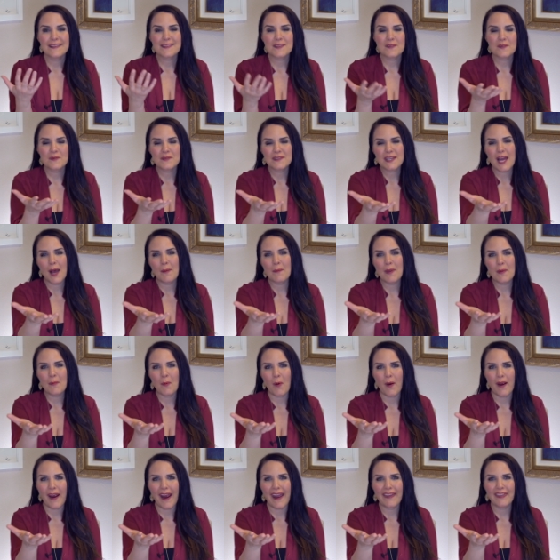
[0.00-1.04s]
So tell me
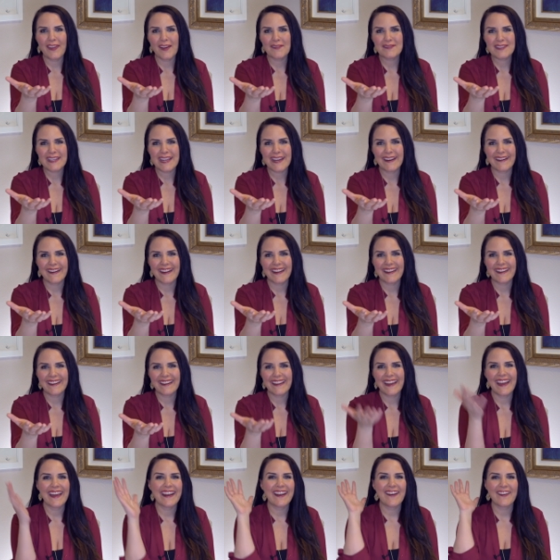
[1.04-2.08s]
more, I'd love to hear it.
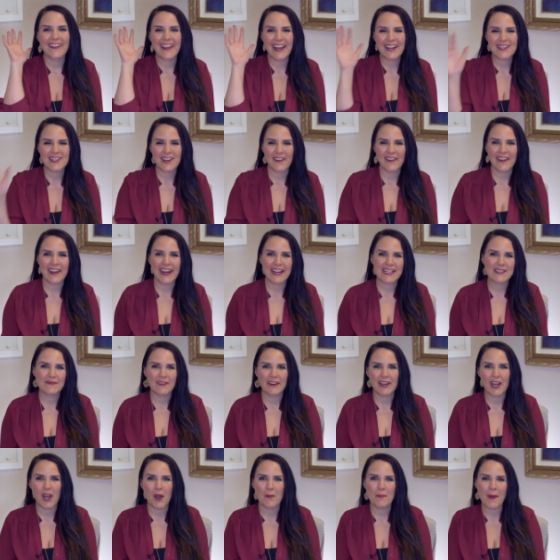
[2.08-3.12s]
And I'll catch you on the next
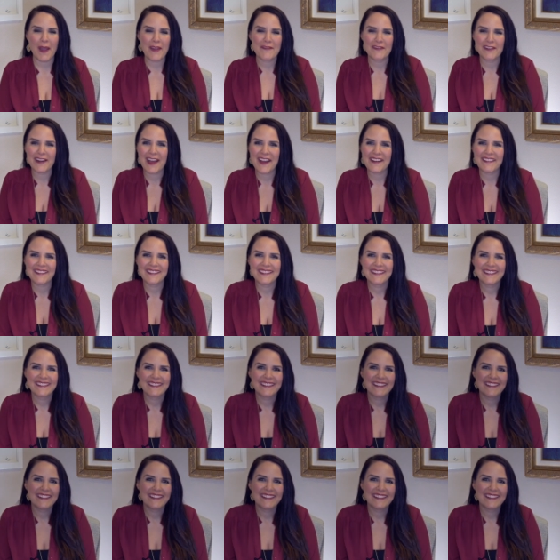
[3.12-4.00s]
video. Bye for now.